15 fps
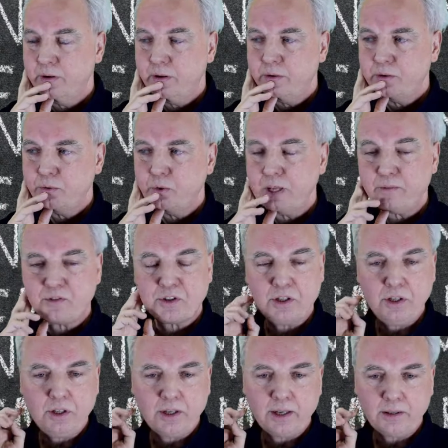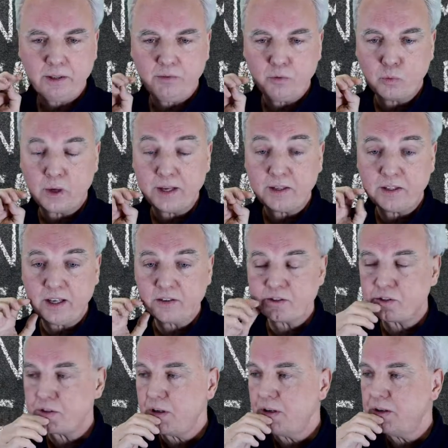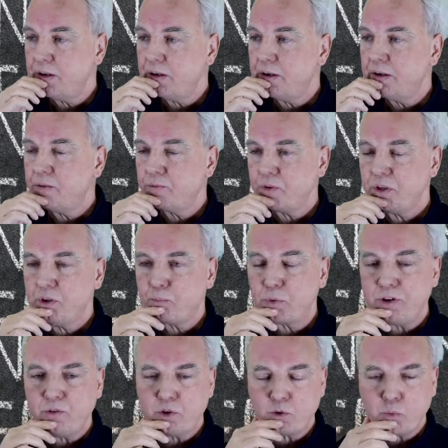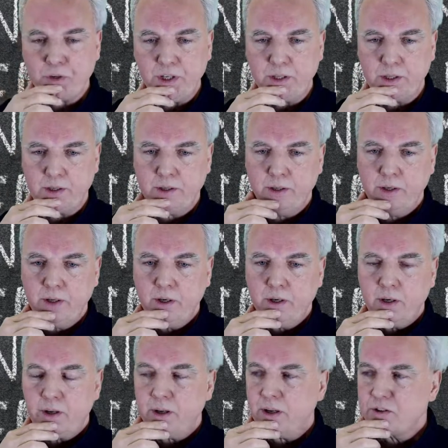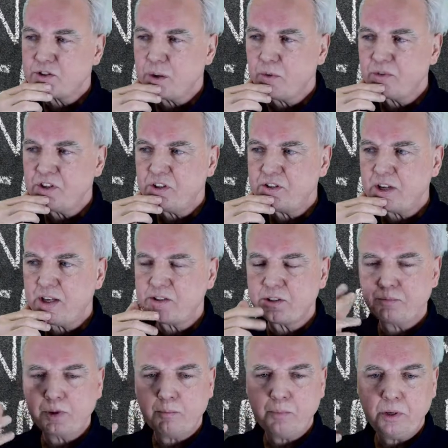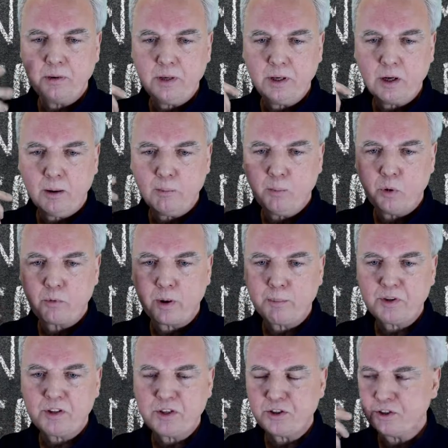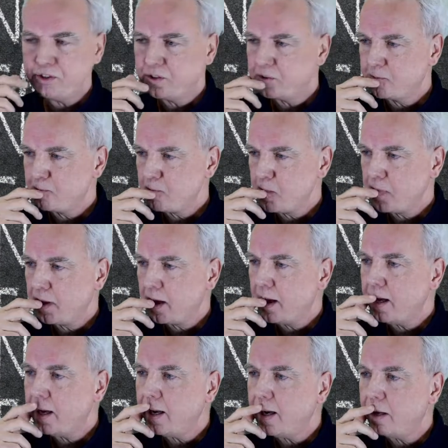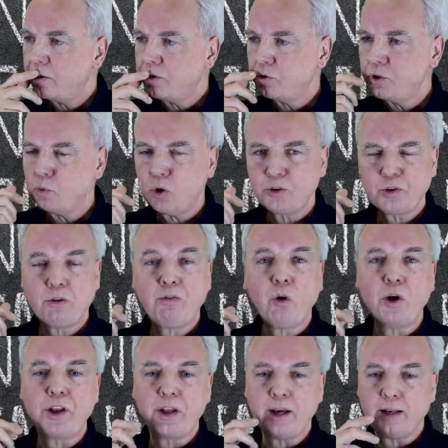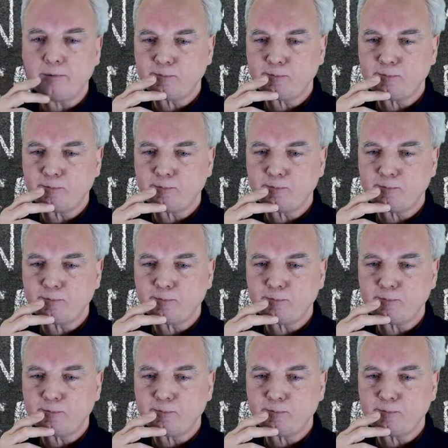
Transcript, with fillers: You will have seen that if you write tests in, uh, in the previous week then some of these tests become repetitious and you want to avoid that.